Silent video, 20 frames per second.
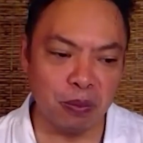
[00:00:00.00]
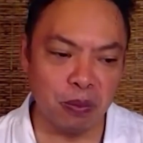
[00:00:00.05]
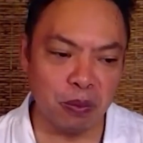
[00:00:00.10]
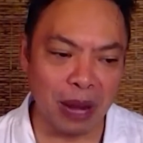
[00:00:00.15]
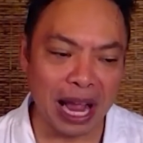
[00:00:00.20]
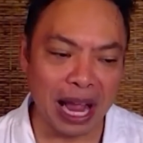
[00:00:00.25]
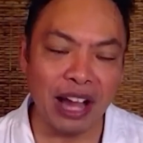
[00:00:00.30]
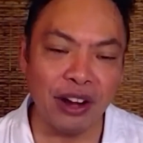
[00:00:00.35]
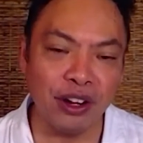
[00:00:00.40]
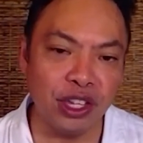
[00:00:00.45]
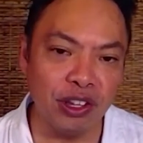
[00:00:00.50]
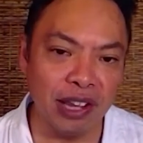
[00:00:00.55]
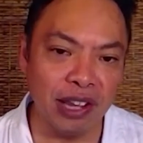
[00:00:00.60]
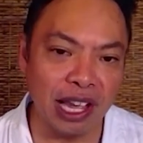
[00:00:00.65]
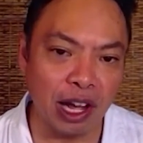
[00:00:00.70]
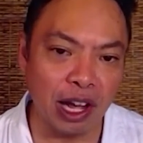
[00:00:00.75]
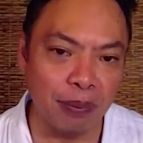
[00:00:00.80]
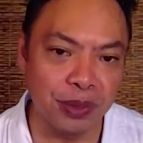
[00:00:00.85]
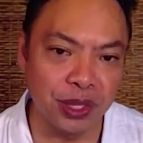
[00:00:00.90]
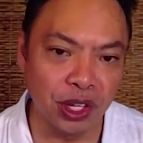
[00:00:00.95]
how do you
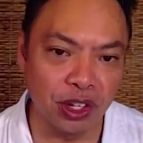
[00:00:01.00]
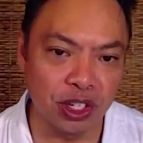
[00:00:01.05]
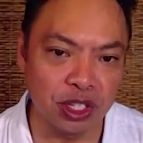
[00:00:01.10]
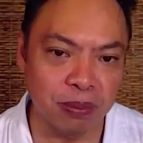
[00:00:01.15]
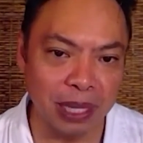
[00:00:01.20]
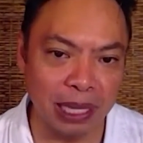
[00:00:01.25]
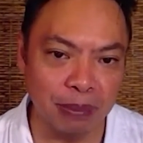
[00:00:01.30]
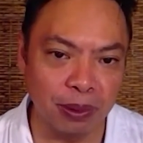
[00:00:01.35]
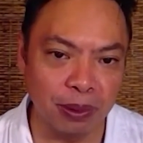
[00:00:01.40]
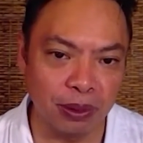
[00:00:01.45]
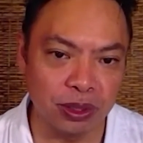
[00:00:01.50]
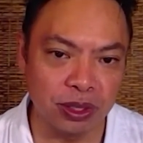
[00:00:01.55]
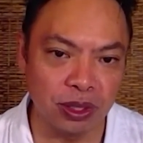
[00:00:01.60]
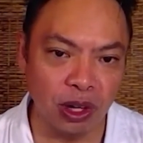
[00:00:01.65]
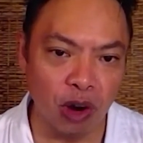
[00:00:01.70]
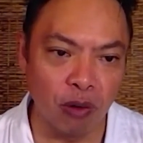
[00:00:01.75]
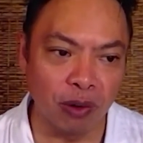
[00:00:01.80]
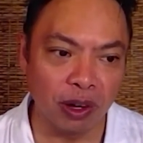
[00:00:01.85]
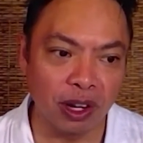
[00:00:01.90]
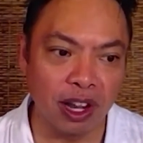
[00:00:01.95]
help those people to
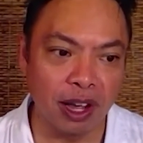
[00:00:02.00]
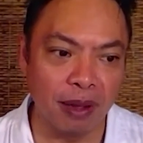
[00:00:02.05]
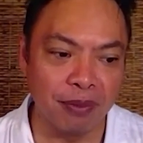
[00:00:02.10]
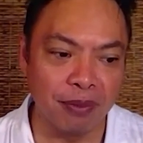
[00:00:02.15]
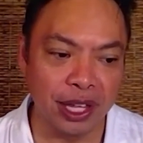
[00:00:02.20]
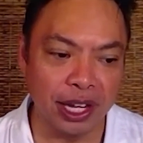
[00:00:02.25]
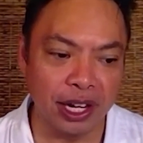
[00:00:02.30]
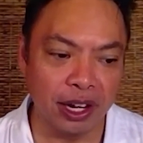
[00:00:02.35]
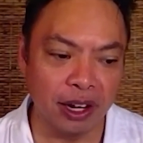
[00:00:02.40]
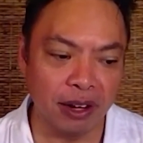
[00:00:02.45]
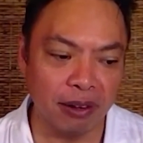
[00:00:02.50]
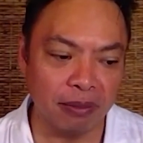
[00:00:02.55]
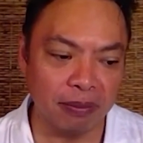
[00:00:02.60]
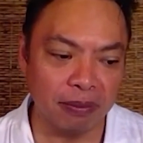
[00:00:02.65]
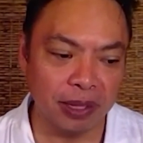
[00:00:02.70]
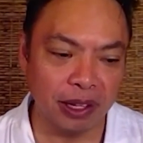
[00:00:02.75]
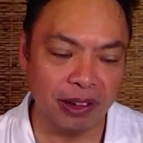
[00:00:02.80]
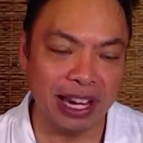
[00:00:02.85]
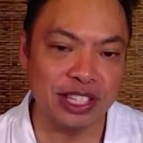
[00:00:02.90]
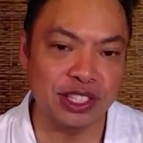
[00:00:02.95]
overcome their
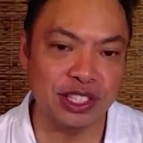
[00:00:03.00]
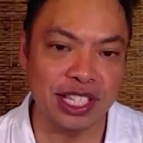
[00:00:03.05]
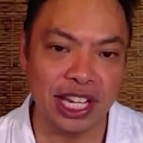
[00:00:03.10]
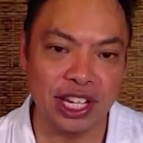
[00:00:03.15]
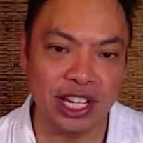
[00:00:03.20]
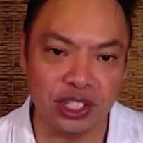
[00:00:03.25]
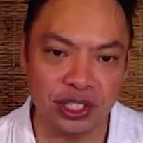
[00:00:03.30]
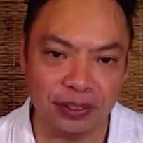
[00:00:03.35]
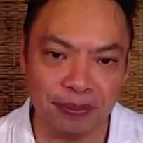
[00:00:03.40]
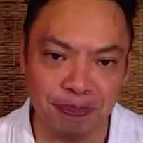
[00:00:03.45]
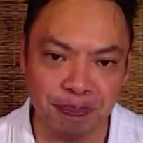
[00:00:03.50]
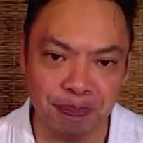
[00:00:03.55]
hesitation?